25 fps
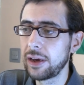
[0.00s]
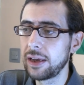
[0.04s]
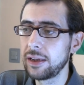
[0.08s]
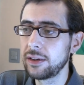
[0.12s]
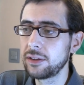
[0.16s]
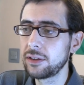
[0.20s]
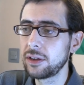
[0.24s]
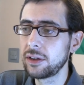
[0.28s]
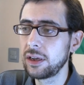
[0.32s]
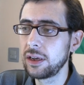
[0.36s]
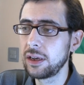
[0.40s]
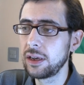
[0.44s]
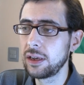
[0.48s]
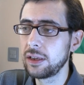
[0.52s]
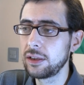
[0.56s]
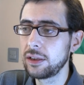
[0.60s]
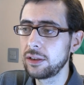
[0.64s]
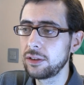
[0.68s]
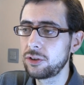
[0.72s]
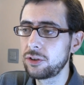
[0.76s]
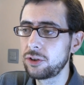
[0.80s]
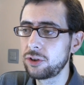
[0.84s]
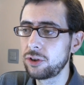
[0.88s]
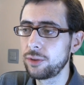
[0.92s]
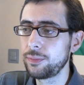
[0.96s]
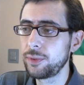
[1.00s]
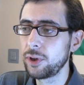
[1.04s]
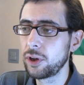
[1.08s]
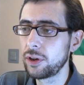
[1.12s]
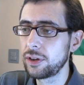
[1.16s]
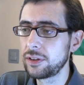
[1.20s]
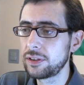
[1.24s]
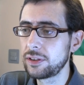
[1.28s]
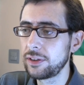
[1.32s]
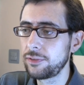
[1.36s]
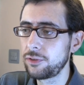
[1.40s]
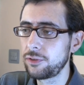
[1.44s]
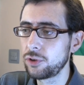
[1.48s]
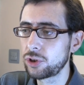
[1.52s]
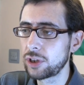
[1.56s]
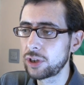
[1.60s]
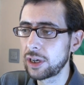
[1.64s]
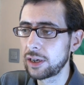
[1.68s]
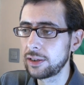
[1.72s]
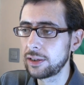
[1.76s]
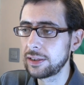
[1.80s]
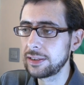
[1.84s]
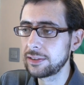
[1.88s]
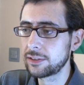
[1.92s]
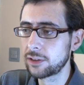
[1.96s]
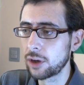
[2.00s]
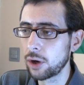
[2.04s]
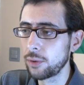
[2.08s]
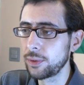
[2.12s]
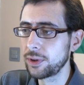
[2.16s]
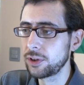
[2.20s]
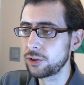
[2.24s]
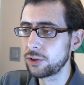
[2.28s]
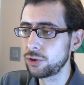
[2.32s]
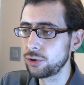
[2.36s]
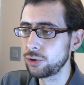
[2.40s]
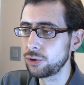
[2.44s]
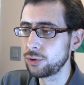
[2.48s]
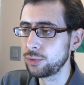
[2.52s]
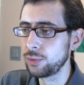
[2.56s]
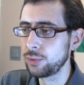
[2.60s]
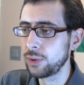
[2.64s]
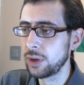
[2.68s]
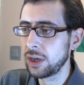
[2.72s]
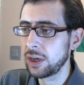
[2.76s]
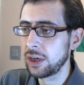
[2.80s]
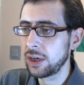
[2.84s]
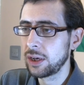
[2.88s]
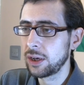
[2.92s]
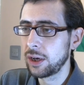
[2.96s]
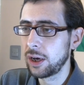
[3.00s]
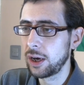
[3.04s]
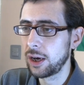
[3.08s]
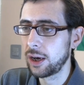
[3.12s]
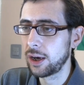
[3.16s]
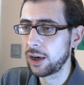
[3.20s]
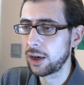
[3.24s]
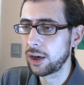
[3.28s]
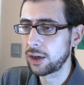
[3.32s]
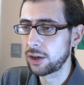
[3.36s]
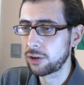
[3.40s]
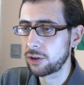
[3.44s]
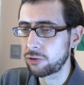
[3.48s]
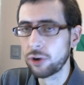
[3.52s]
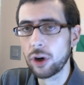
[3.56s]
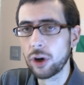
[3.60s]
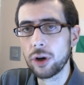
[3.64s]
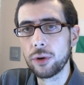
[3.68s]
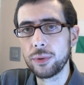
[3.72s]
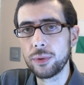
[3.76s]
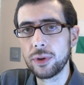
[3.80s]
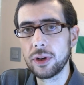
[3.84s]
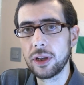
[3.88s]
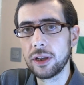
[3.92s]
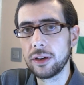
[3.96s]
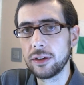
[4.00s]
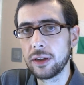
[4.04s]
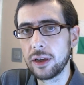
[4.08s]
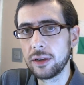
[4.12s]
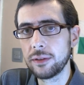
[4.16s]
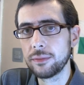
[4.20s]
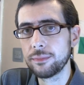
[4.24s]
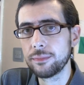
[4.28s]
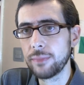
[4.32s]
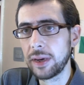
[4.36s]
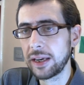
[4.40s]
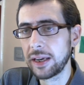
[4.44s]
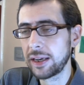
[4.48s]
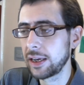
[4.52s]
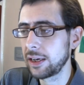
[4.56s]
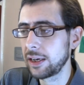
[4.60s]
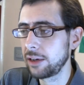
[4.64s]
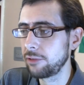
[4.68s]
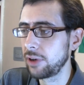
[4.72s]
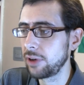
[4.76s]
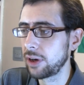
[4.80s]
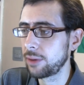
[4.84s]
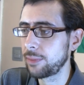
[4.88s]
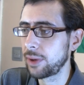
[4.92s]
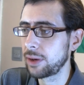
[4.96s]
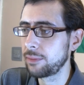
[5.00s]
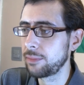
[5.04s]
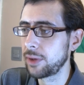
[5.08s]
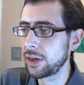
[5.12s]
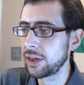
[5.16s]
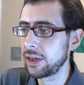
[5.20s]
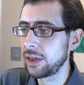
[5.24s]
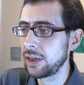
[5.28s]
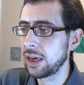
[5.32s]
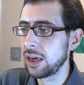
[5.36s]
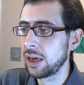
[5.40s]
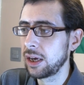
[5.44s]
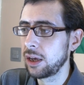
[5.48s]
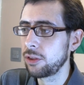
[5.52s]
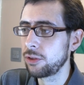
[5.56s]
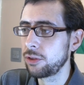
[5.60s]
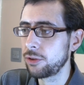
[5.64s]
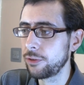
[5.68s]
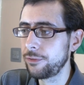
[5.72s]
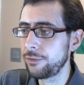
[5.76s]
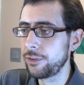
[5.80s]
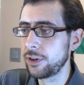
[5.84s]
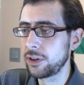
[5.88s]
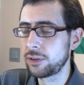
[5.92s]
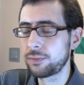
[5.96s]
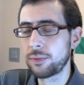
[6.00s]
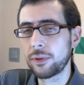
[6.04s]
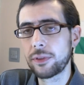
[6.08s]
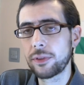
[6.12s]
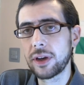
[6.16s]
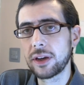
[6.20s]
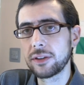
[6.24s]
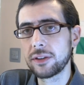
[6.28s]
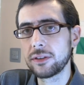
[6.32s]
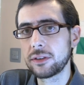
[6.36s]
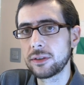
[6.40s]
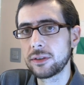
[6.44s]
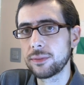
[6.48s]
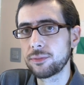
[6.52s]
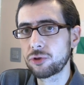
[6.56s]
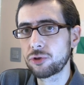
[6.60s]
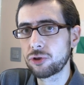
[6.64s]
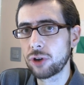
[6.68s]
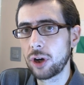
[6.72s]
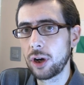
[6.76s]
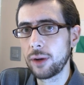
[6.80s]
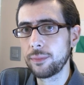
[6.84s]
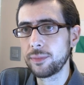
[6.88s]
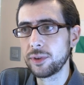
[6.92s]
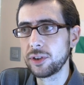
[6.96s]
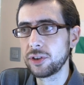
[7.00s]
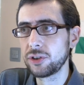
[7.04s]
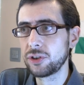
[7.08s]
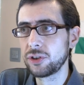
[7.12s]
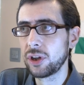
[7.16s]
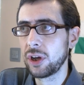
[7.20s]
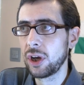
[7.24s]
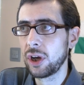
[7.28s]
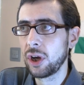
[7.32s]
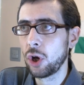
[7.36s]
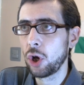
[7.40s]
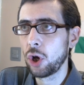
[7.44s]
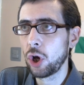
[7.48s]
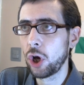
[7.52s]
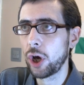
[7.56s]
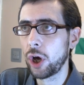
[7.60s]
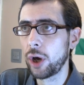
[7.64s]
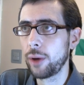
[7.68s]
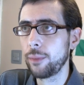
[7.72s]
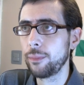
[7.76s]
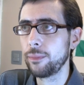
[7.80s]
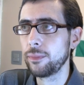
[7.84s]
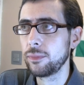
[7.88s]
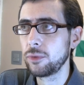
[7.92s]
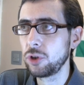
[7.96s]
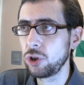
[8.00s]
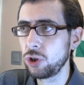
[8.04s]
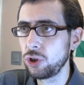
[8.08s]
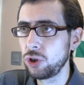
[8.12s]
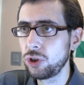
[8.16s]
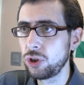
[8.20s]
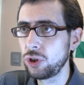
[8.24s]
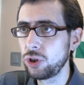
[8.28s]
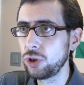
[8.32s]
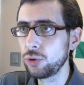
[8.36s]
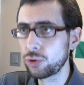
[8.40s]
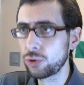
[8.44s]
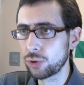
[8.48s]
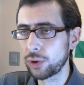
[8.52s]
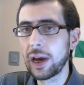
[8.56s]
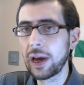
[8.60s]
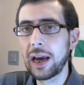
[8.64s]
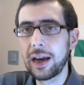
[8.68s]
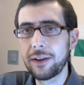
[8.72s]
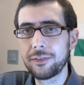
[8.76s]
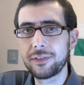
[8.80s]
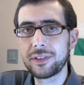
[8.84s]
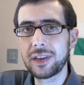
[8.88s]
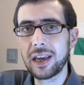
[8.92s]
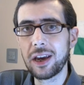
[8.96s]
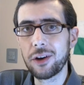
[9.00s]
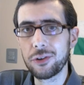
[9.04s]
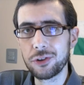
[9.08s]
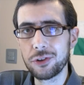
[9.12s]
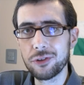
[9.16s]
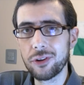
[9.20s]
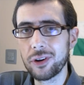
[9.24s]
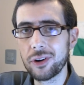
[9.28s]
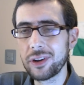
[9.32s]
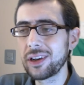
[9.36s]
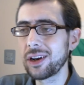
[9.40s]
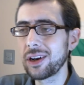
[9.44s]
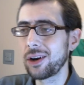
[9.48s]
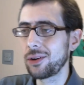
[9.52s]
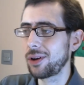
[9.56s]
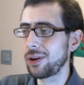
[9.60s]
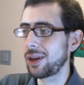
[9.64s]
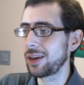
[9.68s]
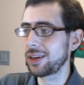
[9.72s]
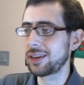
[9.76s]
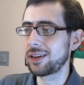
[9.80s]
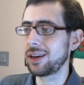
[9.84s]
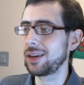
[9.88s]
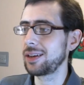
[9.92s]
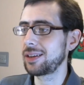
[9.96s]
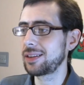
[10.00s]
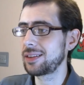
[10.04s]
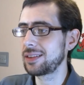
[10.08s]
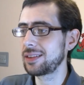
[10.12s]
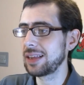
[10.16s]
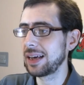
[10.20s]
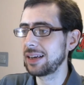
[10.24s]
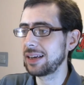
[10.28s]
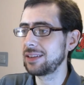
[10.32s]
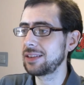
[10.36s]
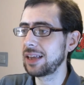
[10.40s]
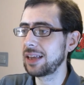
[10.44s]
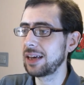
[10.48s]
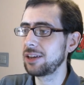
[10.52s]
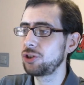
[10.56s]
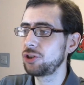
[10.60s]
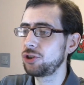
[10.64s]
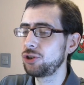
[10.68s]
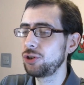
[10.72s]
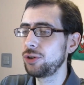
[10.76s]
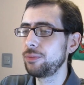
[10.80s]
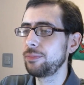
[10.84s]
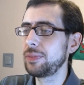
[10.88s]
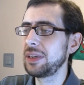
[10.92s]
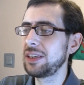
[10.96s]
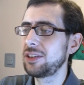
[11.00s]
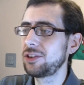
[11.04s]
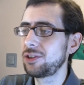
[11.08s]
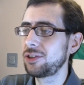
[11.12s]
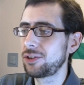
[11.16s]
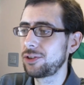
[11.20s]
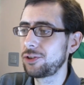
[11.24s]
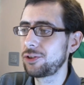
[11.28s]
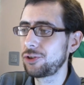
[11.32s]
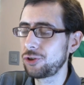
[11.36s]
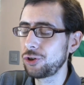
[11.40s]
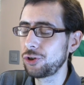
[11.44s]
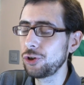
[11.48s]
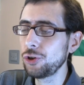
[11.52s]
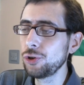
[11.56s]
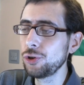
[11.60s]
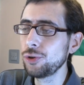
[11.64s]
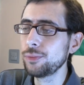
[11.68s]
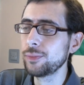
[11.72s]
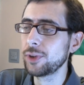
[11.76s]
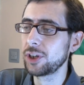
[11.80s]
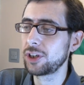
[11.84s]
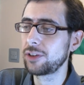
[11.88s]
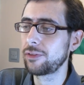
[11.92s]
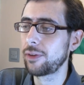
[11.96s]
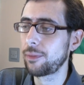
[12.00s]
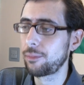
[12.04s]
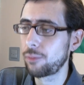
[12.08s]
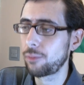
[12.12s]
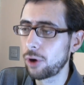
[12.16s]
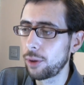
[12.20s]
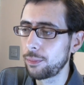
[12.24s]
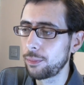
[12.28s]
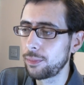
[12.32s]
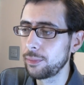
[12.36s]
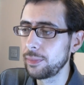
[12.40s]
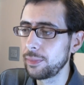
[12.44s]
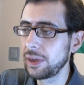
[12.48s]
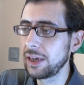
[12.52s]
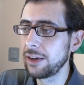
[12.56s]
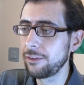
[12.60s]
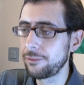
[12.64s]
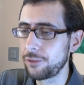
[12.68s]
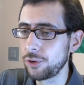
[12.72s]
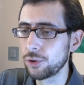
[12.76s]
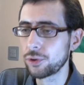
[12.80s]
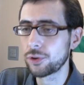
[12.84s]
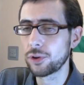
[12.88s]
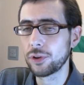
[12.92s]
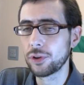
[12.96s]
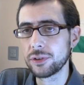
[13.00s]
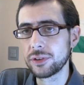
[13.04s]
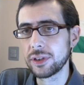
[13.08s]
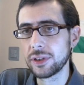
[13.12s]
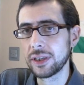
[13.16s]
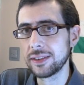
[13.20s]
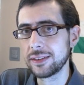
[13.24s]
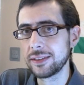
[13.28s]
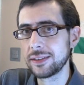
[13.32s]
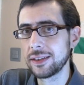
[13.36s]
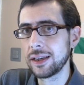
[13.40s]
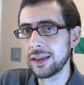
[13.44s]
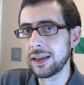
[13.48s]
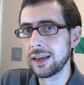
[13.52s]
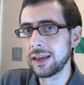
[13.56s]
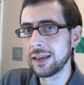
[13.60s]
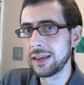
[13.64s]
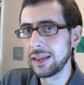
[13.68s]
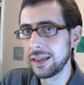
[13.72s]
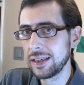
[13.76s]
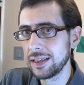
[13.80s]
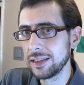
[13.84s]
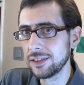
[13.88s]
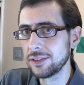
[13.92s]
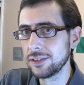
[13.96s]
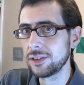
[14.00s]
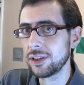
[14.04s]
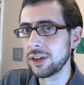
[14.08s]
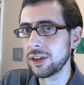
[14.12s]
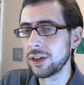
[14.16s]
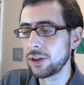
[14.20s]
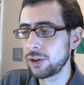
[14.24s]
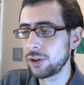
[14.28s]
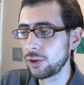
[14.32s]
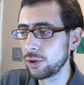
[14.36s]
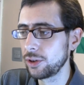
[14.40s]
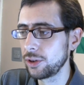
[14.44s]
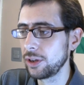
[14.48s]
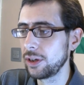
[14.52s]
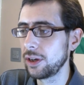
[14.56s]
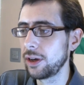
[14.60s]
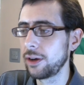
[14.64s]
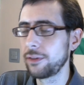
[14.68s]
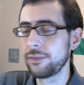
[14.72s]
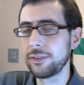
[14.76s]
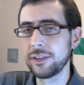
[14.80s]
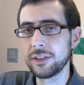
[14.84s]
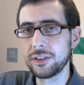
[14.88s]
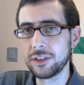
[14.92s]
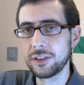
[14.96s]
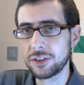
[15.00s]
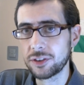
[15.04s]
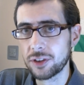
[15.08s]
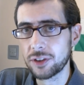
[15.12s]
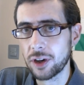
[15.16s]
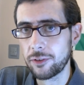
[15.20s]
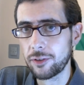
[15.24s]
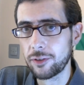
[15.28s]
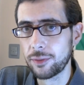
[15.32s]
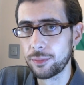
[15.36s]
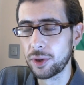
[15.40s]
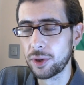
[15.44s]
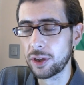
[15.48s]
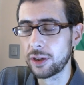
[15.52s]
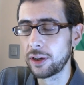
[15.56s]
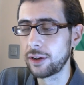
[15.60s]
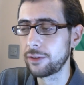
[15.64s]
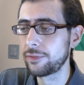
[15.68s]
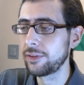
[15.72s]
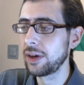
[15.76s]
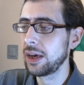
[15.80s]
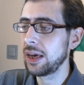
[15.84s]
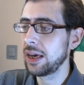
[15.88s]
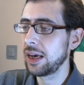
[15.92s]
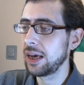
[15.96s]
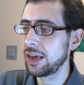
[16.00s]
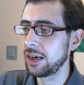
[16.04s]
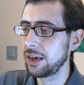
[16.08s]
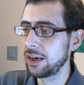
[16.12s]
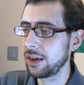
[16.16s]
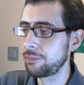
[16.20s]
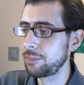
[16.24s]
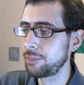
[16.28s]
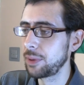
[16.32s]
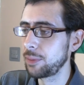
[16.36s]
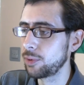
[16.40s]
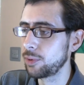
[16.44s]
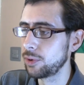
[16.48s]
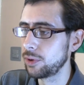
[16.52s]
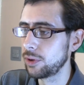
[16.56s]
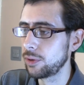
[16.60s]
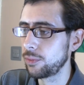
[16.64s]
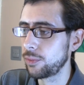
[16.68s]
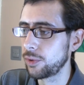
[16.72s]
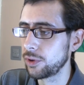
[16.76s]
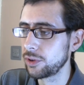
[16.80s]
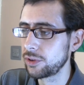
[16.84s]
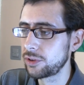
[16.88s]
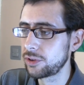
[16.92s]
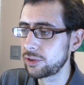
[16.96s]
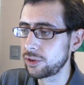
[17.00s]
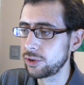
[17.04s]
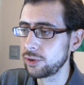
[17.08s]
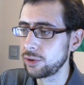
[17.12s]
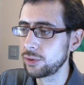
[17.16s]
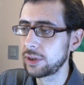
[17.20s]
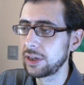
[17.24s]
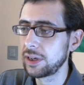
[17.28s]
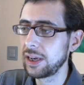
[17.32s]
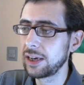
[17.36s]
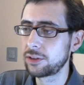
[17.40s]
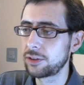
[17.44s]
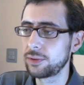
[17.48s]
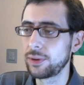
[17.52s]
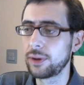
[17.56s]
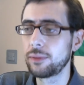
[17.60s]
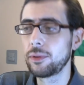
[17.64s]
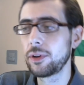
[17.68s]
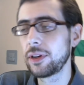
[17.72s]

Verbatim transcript: And eh, to be honest, if your channel is going to uh, grow and, and, and make any real amount of money, the first 1,000 subscribers, um, you sort of have to get on your, you know, like like that that shouldn't be too much of a problem if your content is good enough, it's discoverable enough, and enough people want to connect to it.